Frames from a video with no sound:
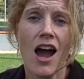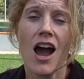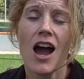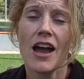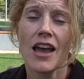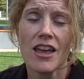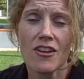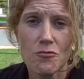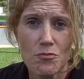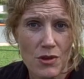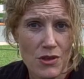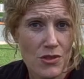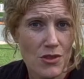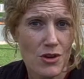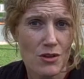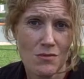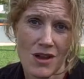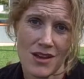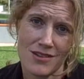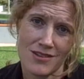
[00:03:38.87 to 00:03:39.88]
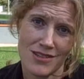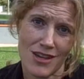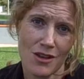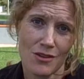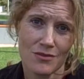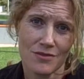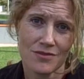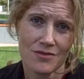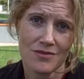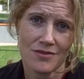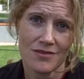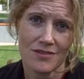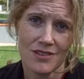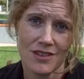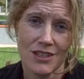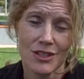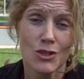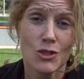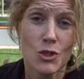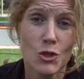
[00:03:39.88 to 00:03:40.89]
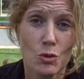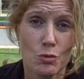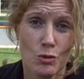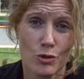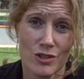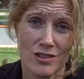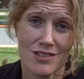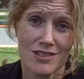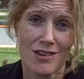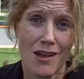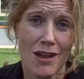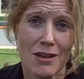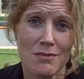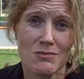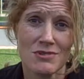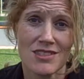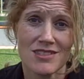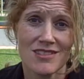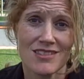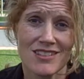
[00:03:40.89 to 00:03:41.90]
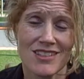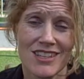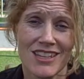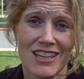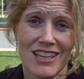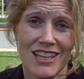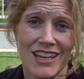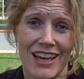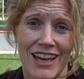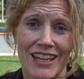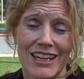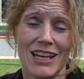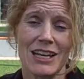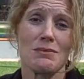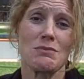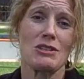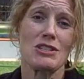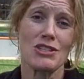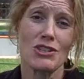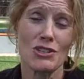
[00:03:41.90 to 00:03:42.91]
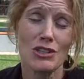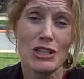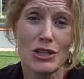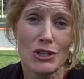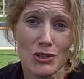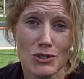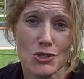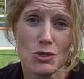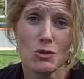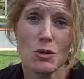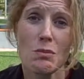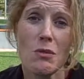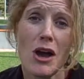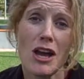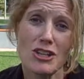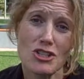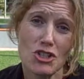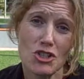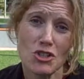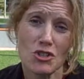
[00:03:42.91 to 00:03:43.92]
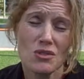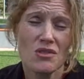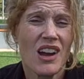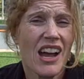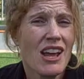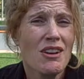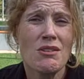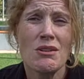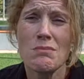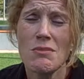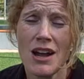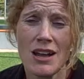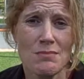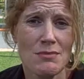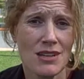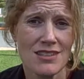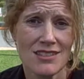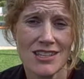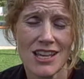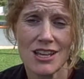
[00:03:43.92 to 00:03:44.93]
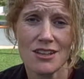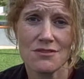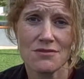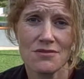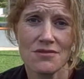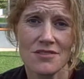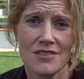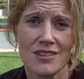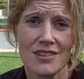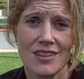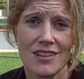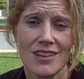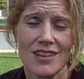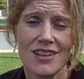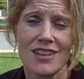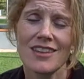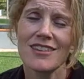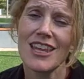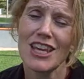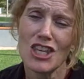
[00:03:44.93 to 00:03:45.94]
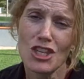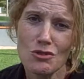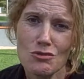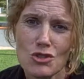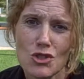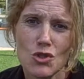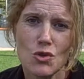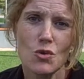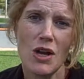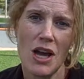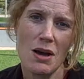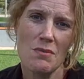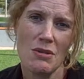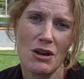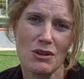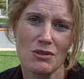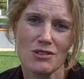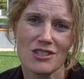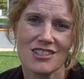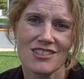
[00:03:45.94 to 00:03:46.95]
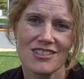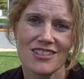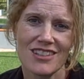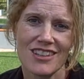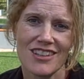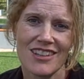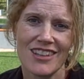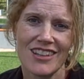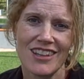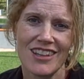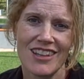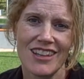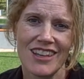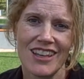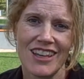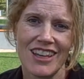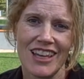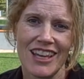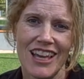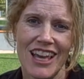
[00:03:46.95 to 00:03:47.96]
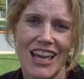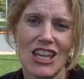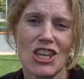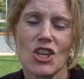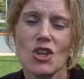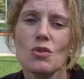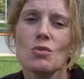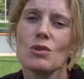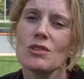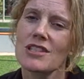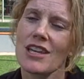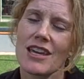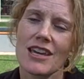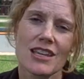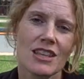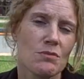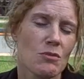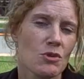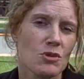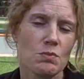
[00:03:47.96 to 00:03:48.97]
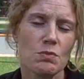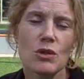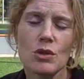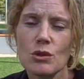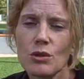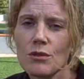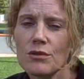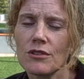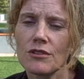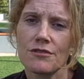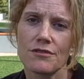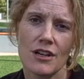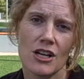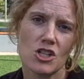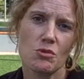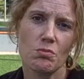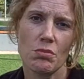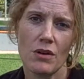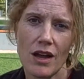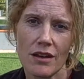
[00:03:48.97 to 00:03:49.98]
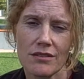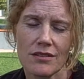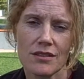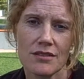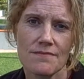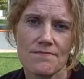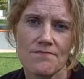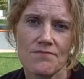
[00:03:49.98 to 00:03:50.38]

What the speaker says: I have been there myself numerous times, and I'm still here to remind you and remind myself that you do come out, and you will take the most beautiful fresh breath.